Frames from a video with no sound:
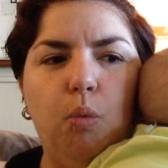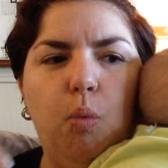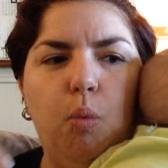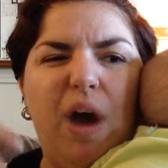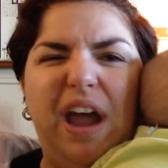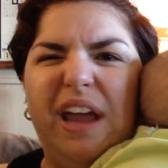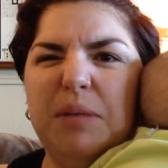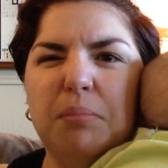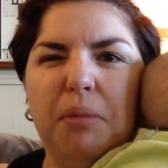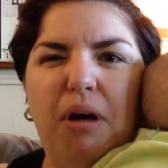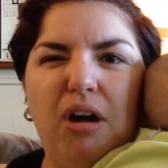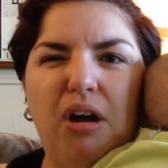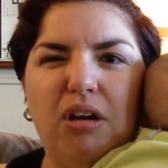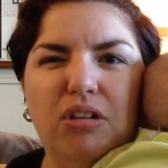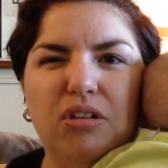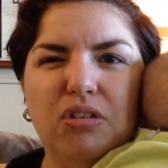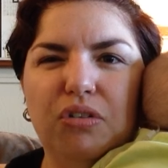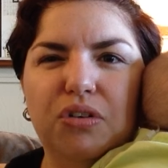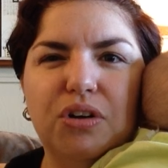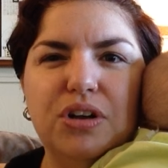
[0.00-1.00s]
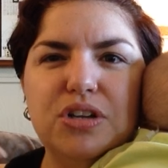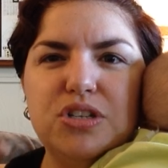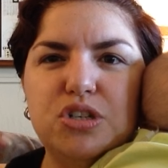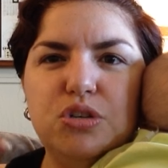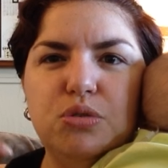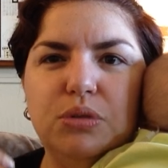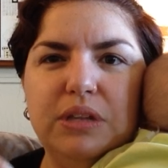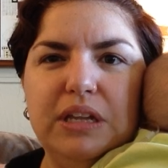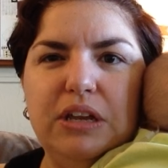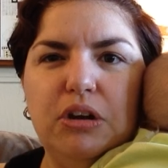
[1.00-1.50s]
wine bottle or a
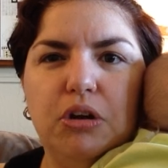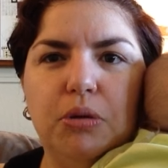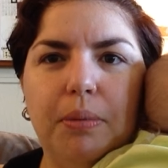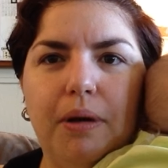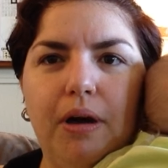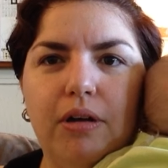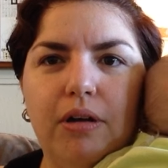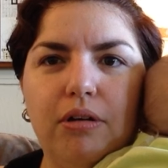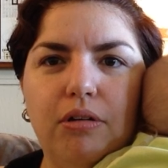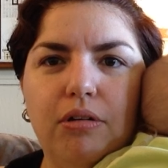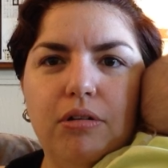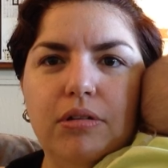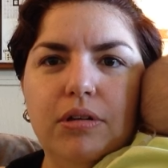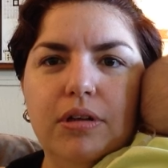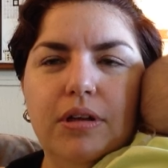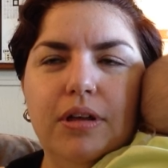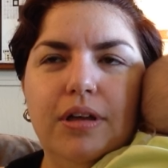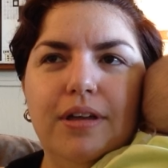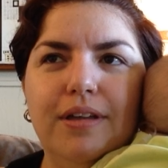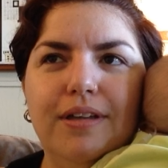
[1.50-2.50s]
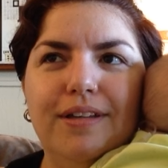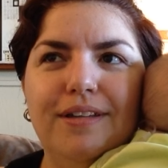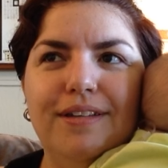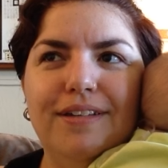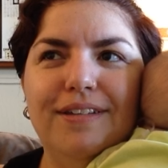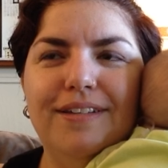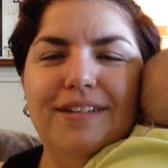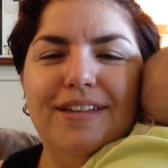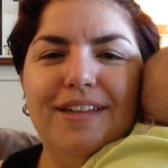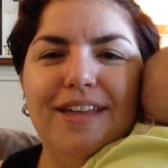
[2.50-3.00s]
2-liter bottle.
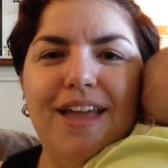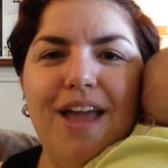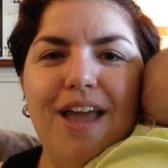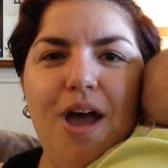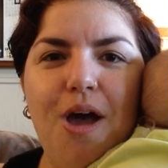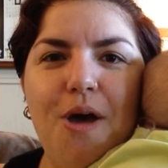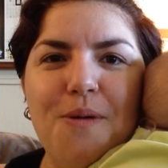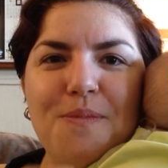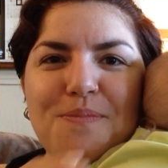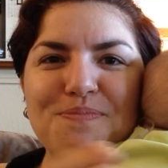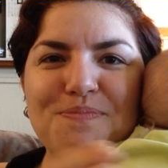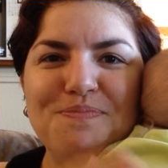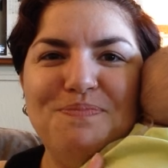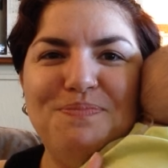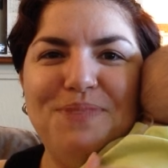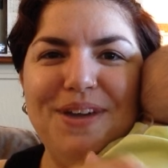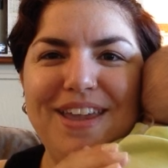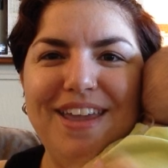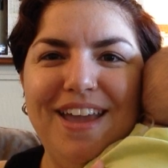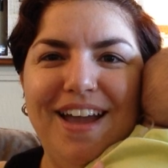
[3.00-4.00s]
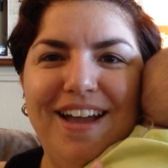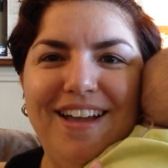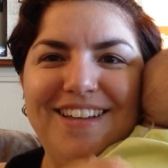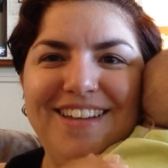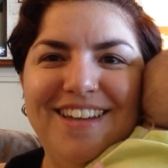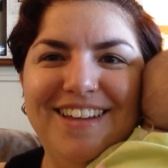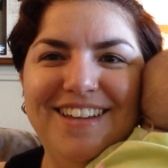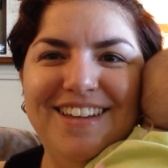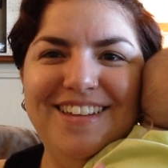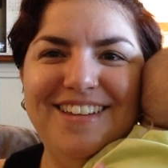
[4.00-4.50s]
But yeah.
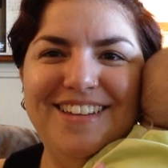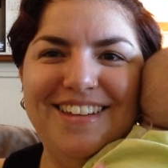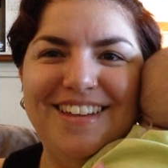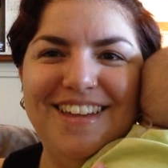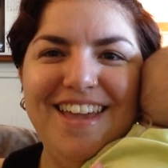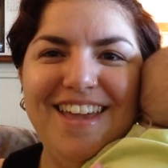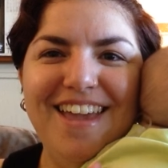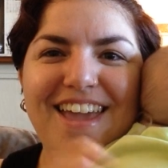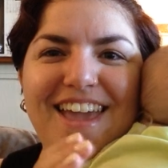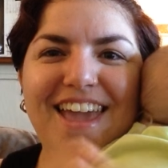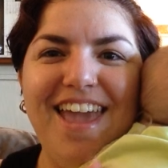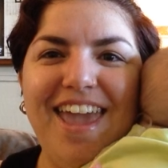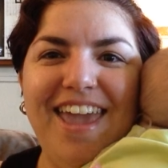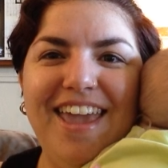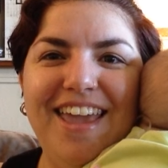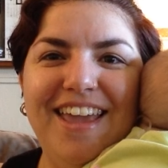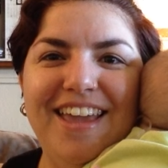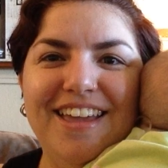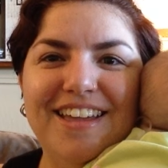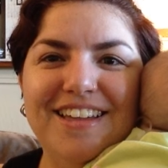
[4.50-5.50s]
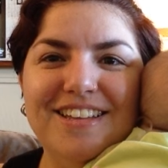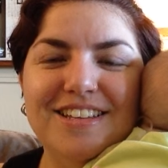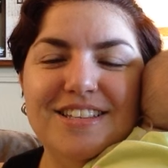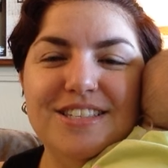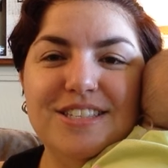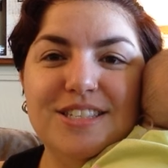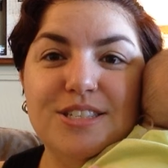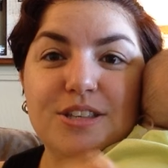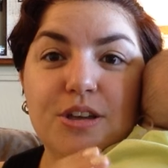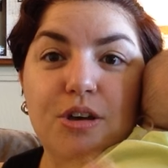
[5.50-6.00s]

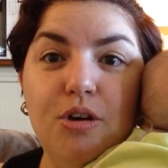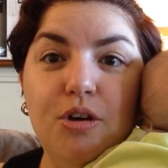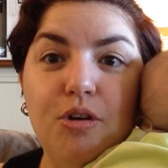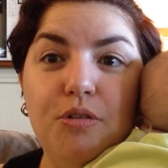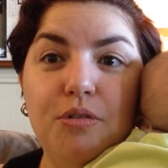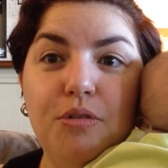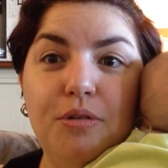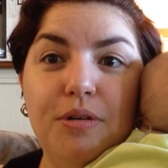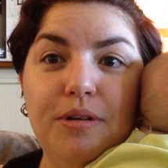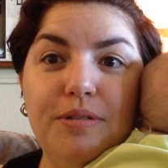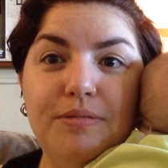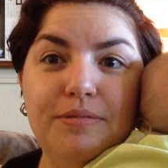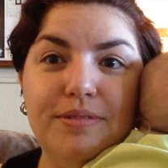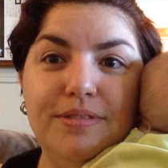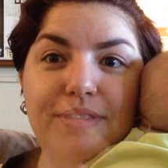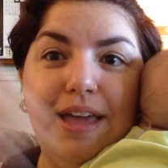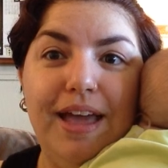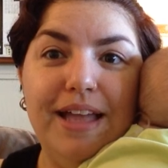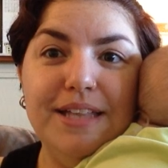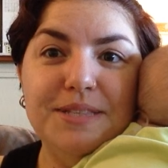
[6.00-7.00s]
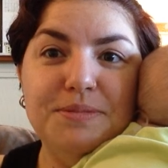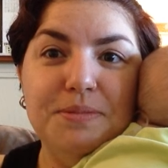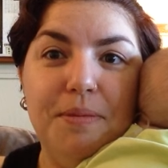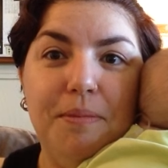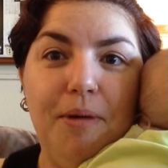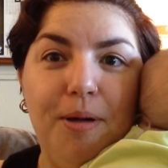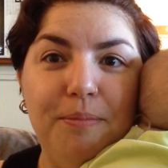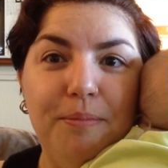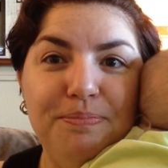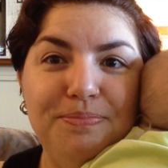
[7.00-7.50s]
And so that's my
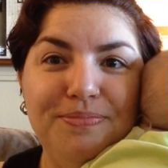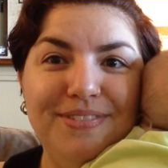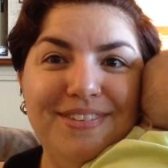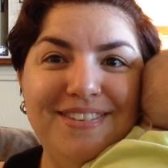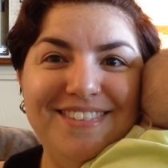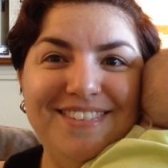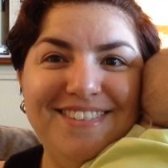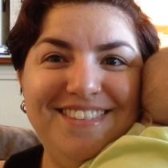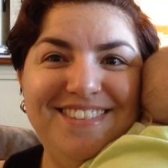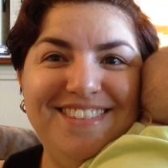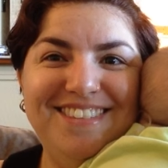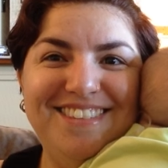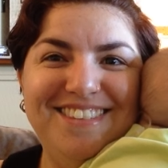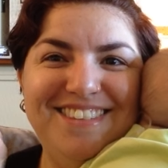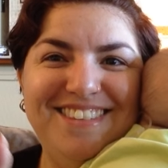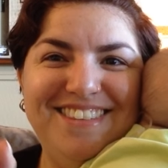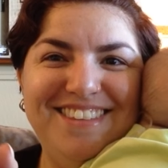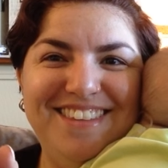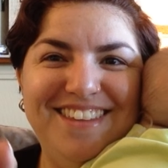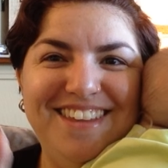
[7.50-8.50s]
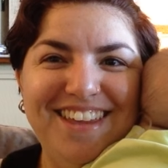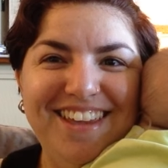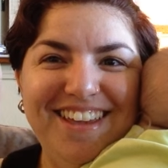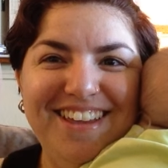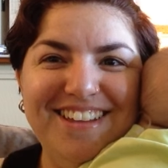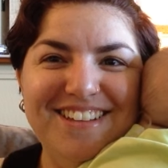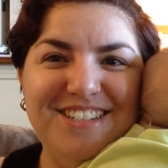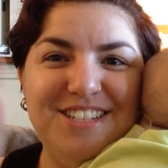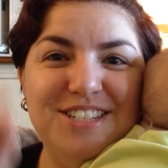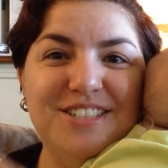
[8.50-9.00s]
mom.
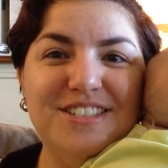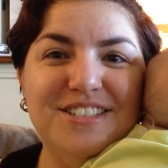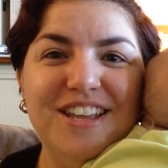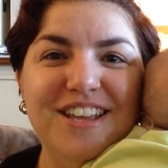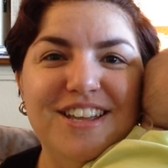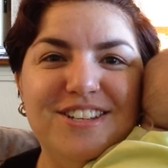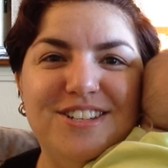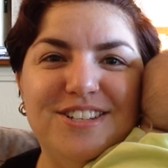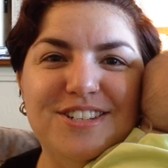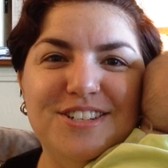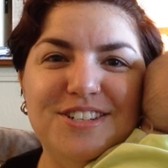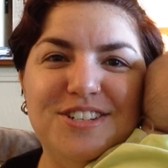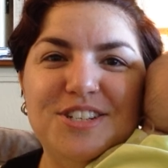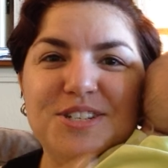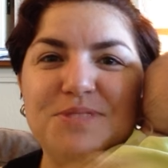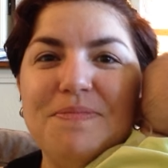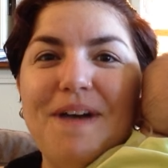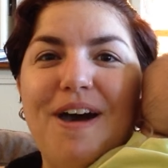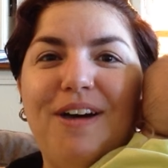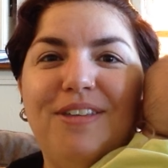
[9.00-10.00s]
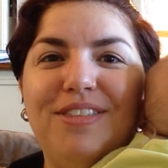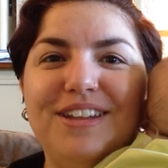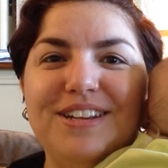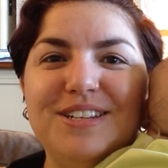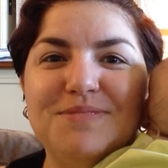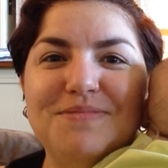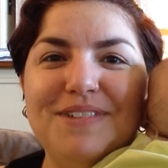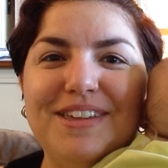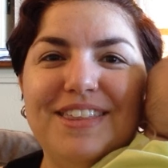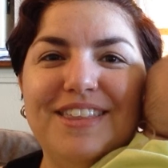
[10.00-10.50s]
She's just mouthing
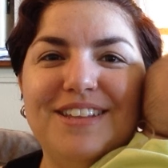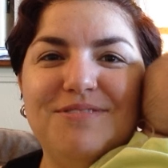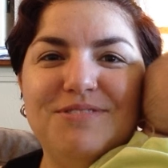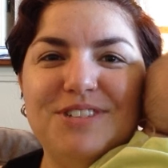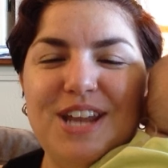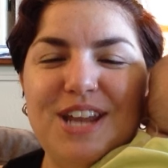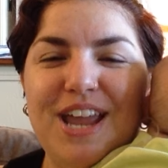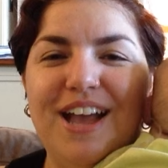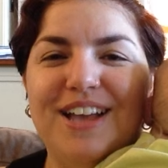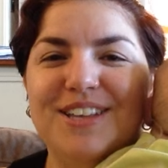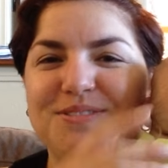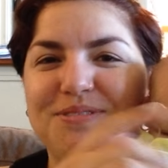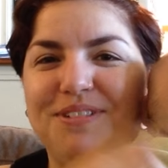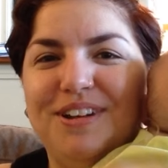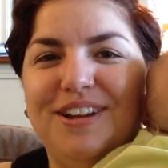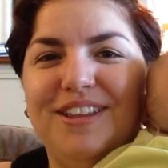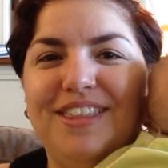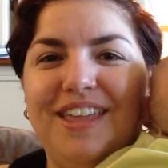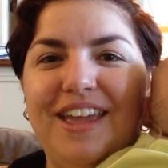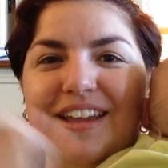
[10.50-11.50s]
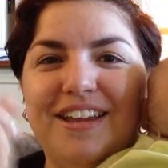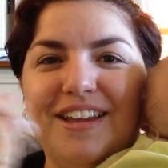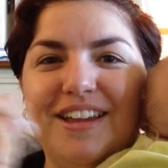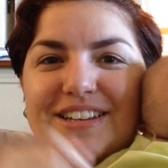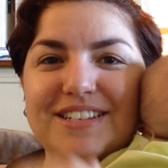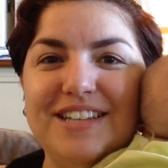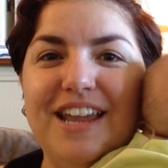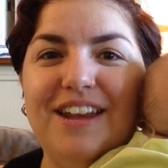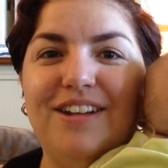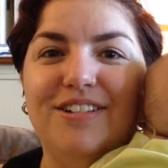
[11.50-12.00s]
to me that she has one of the
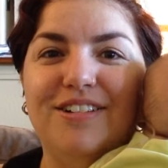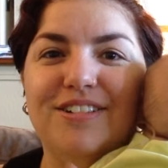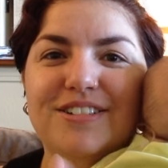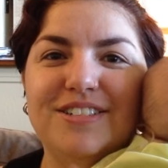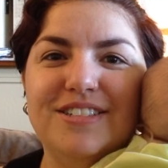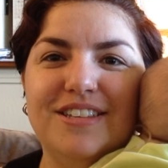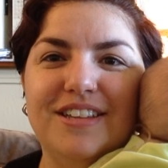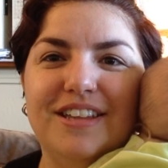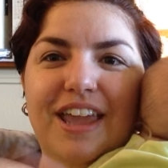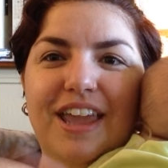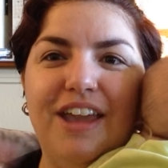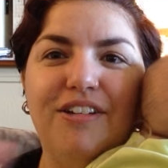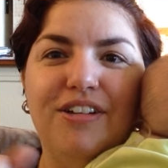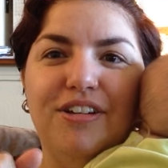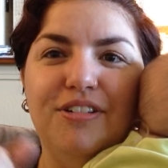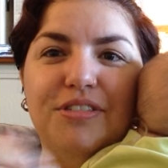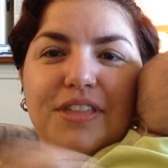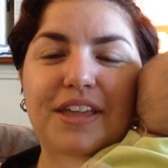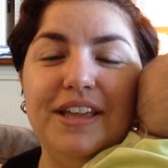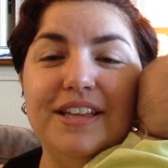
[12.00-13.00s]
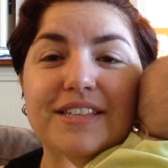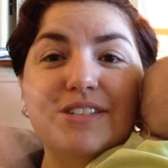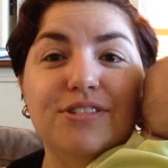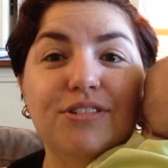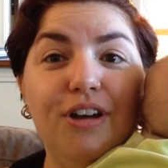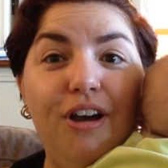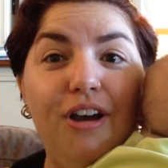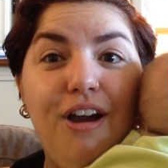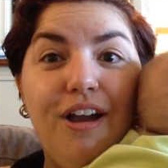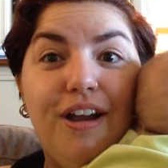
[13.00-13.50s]
containers, carrier things in her
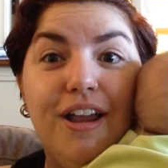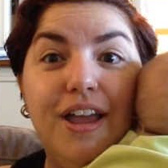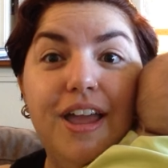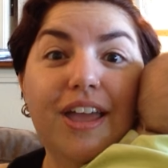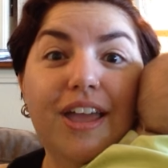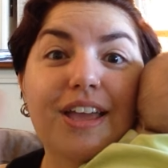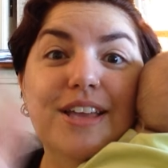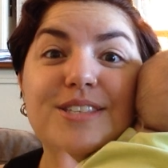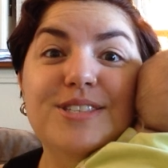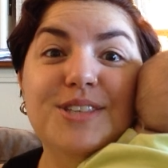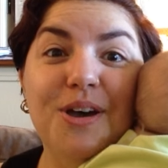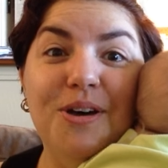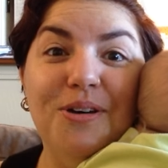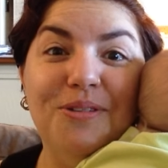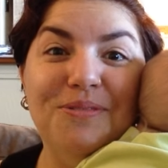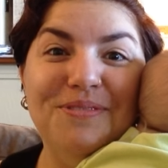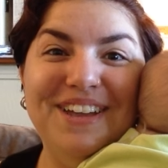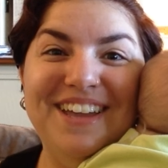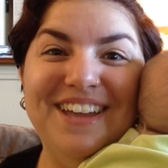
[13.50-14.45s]
car. So,